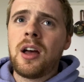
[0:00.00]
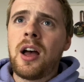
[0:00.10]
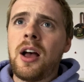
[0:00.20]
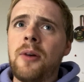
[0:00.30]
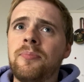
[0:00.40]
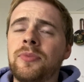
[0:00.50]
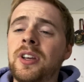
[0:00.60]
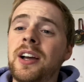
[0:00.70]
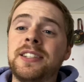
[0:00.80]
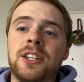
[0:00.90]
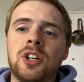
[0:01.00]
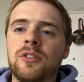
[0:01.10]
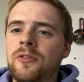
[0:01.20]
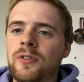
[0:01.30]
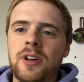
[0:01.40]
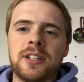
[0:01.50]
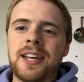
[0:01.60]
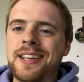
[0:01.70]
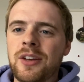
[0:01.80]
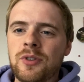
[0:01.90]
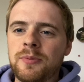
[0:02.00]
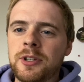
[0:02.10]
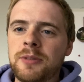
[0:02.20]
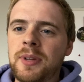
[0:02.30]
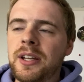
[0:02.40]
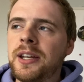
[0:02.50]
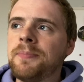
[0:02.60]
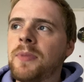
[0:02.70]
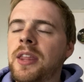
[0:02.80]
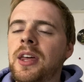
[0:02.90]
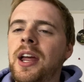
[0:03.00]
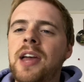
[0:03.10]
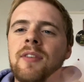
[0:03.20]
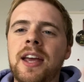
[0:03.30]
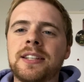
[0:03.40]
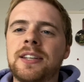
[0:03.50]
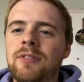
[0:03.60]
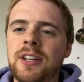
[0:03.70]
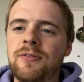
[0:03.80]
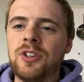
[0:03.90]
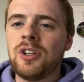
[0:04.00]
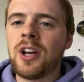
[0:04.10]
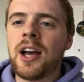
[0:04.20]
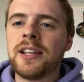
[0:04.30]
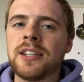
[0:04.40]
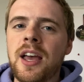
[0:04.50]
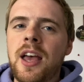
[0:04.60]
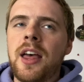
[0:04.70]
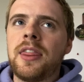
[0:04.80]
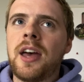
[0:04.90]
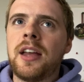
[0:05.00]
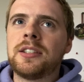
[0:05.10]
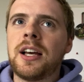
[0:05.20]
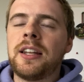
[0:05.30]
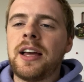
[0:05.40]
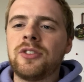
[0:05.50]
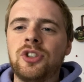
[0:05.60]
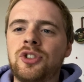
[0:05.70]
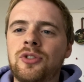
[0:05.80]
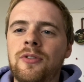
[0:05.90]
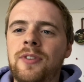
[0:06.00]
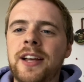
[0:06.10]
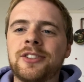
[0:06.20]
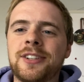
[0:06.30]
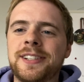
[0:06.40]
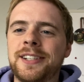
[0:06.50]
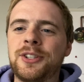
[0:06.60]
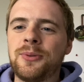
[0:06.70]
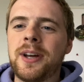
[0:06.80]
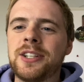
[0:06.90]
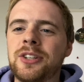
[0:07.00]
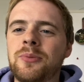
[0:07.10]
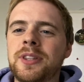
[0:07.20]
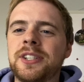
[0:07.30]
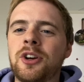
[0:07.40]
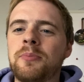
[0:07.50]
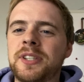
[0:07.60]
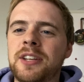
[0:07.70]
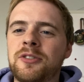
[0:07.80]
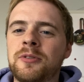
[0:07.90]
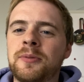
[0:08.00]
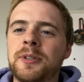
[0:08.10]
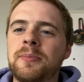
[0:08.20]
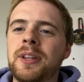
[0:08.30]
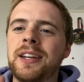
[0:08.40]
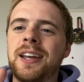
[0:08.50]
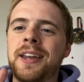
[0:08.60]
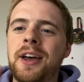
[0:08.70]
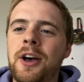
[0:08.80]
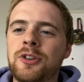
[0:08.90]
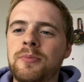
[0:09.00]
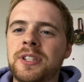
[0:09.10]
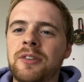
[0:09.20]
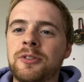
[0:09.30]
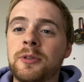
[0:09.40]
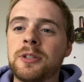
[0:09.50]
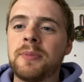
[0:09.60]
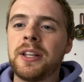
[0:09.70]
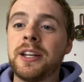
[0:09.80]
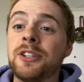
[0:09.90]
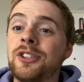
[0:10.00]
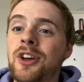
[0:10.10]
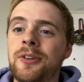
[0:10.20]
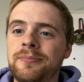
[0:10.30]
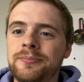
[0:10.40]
the idea of taking responsibility. And then I have an activity for you guys that allows you to reflect on a situation with 0% responsibility and 100% responsibility. So